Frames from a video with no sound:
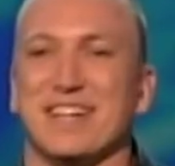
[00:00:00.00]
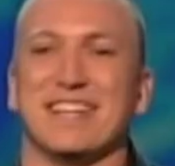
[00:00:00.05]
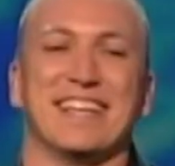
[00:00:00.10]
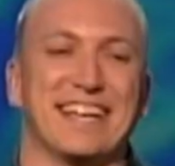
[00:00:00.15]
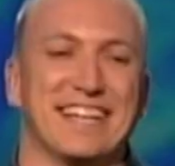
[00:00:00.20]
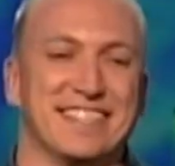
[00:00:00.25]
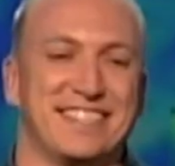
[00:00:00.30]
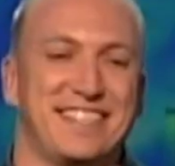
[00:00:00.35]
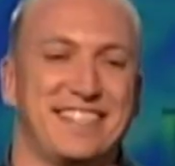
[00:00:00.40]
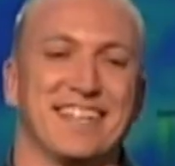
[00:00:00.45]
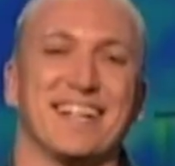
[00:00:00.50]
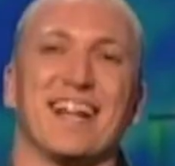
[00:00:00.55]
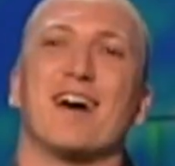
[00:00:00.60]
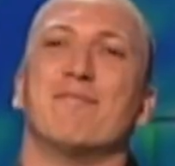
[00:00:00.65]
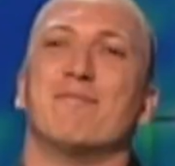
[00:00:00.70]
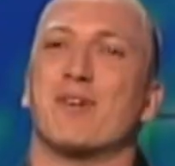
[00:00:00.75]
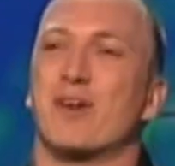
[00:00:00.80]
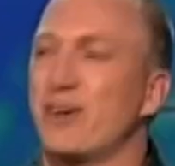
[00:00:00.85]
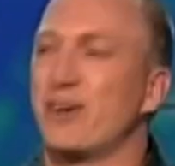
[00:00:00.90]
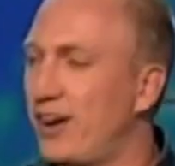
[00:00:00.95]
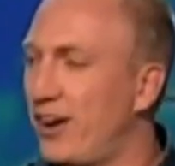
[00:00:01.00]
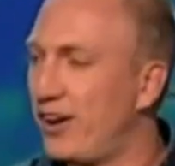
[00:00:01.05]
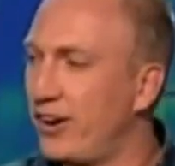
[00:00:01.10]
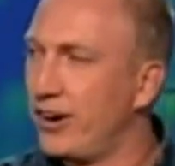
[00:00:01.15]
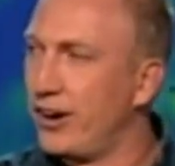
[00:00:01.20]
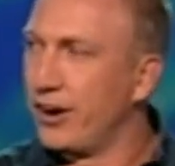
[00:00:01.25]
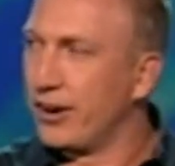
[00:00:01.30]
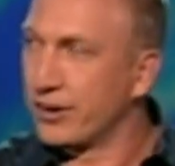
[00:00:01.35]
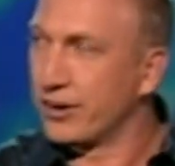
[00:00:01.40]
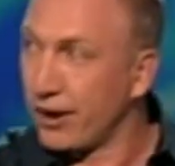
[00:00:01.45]
you think you'd see a lot more? No.
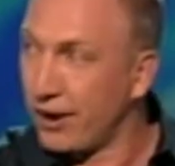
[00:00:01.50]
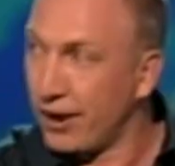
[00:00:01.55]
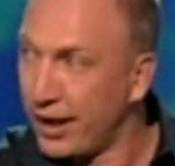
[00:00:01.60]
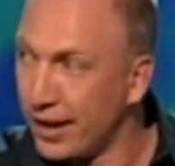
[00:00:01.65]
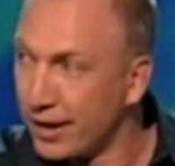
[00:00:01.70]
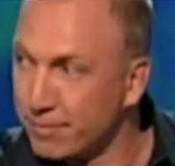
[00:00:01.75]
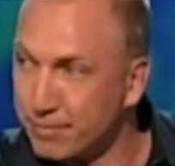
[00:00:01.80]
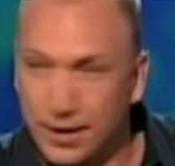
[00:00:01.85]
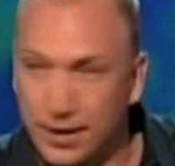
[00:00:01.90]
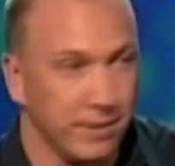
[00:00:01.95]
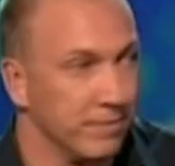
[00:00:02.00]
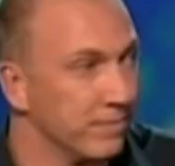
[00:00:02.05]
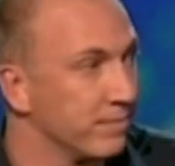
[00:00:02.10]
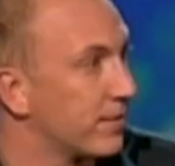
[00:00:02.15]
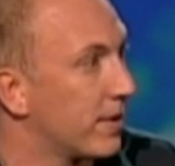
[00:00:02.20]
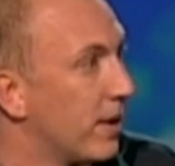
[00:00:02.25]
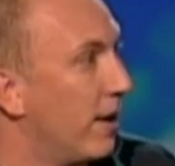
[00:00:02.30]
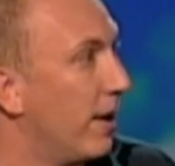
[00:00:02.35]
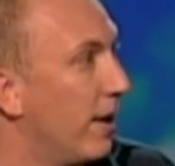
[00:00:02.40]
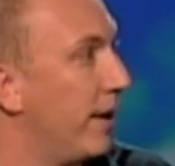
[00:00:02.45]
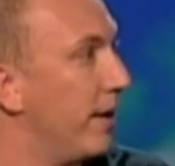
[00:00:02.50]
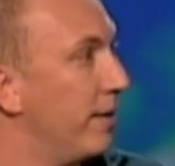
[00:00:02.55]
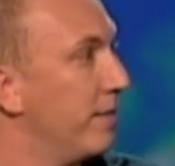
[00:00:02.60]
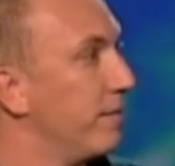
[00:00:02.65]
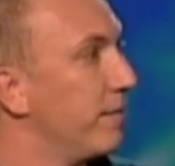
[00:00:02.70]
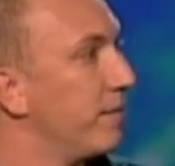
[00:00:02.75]
Go ahead, man. Go ahead.